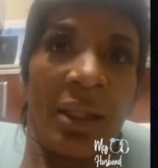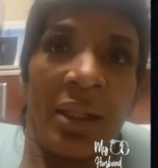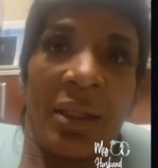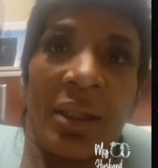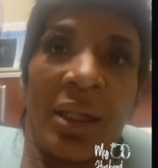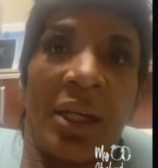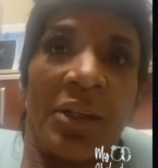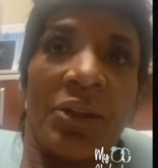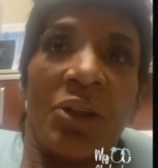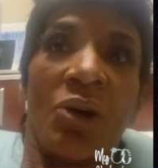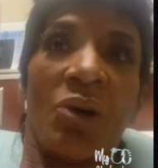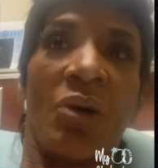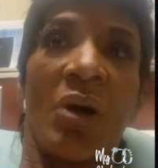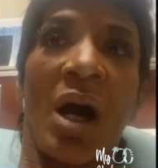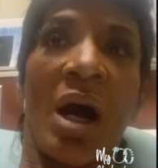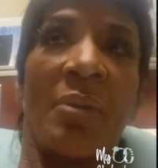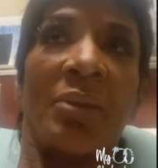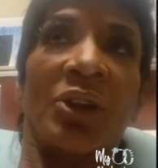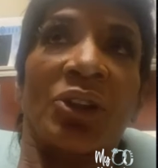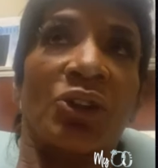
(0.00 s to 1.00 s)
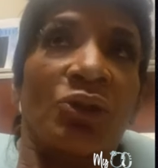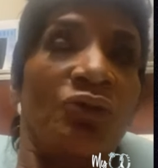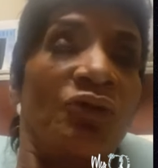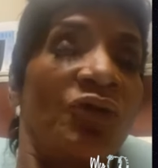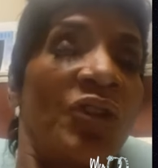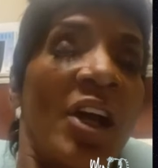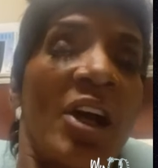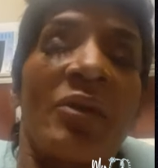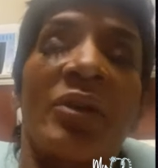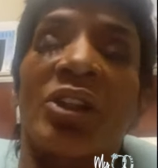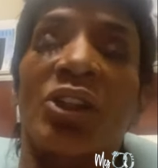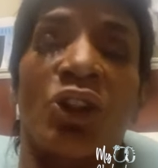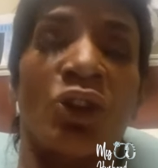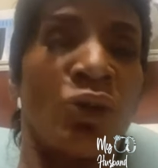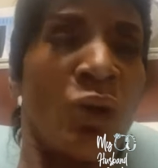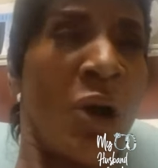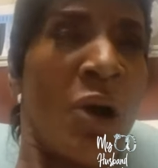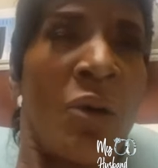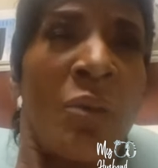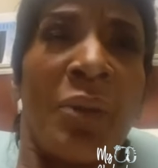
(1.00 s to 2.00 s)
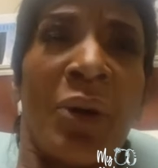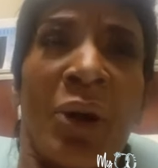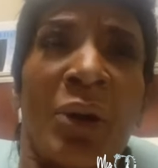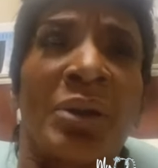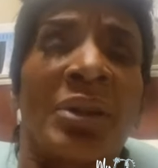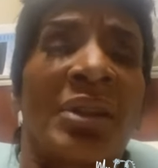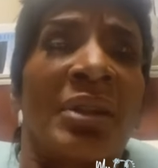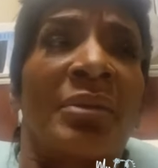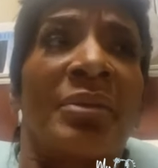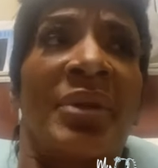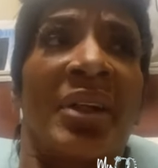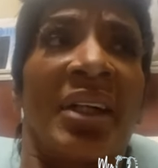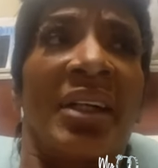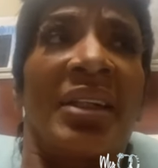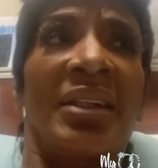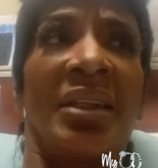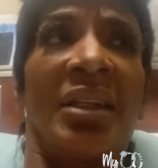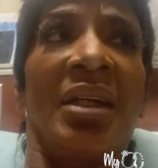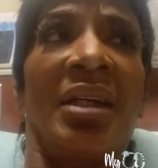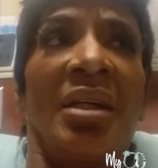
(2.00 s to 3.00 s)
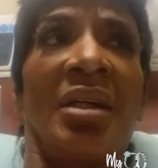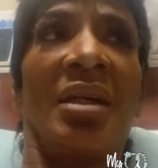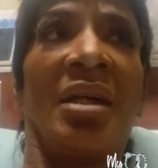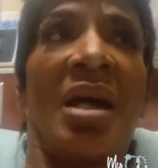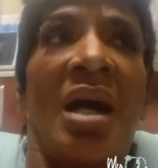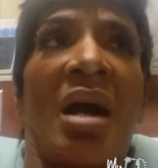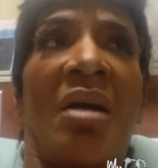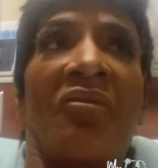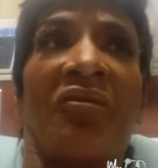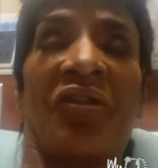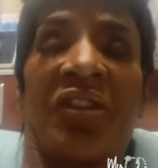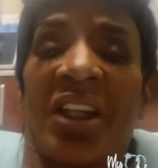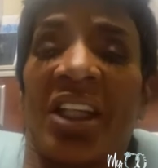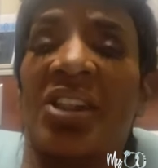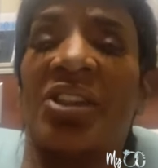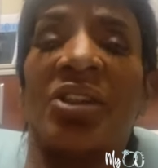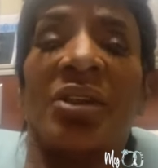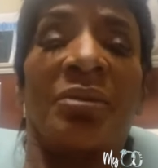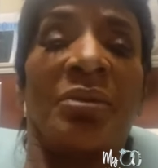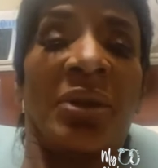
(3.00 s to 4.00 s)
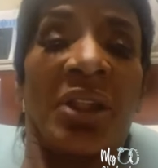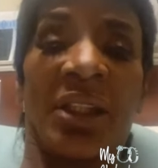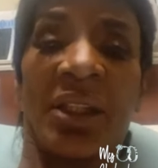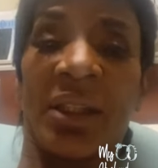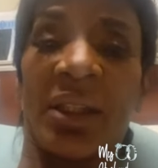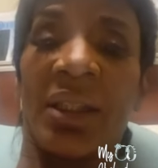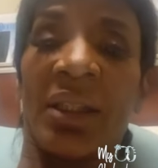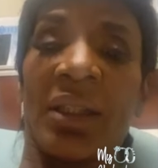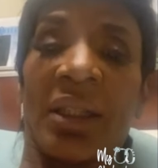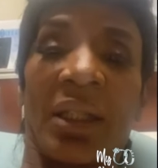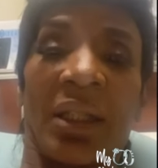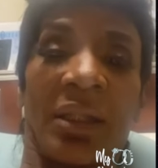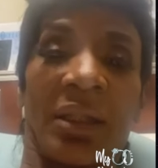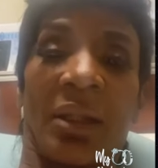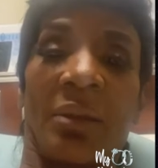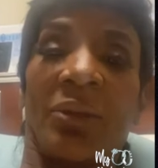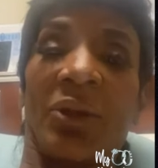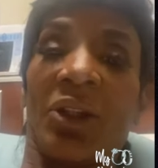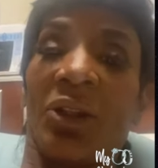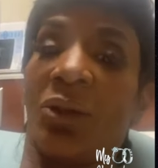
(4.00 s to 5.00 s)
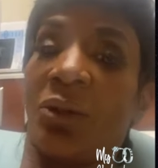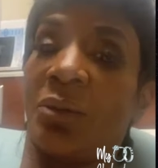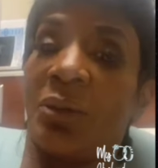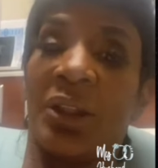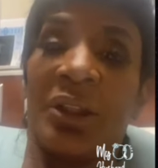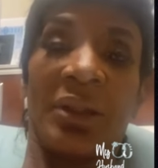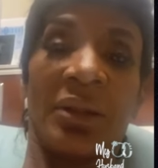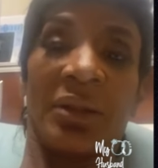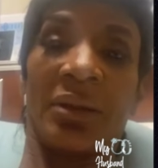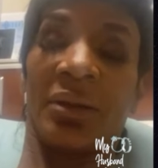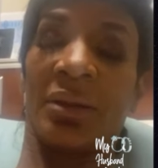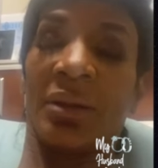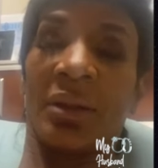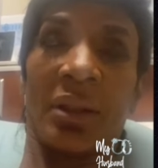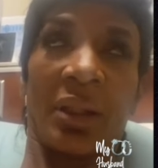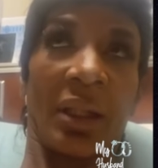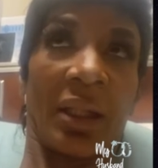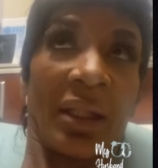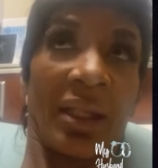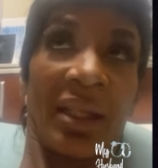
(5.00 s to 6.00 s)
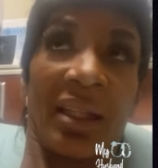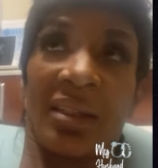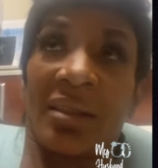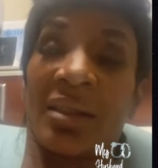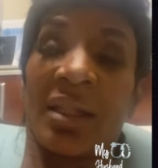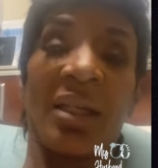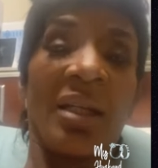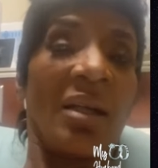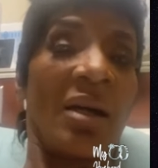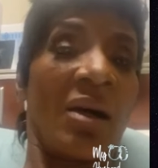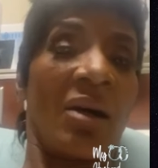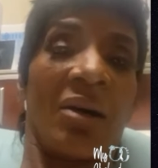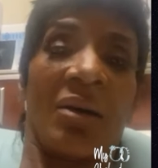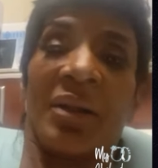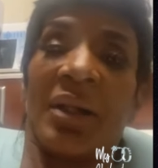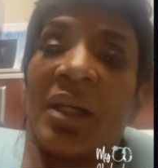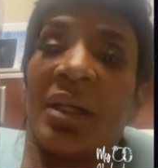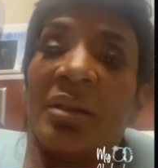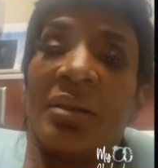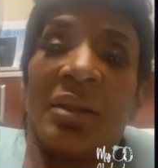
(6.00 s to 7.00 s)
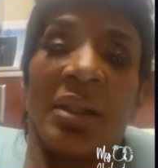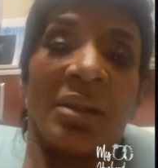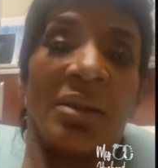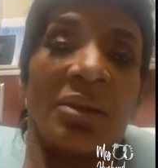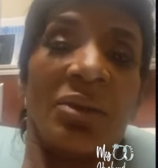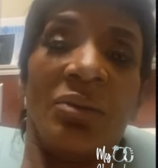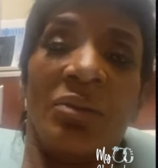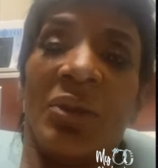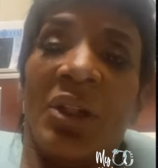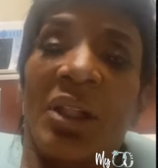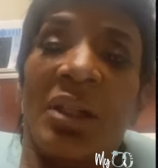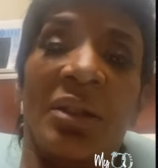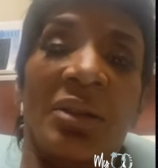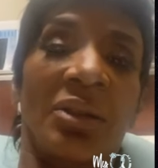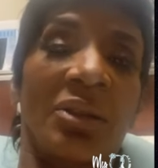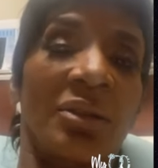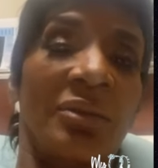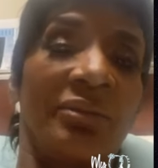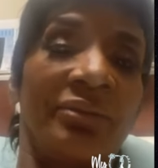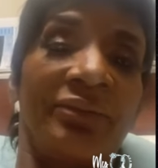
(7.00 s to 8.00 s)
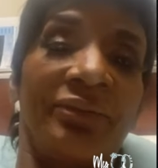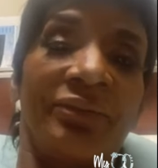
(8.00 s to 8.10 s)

And I know I'm a very strong person, but I'm flesh and blood, and I'm human. I can't take all that. It's too much.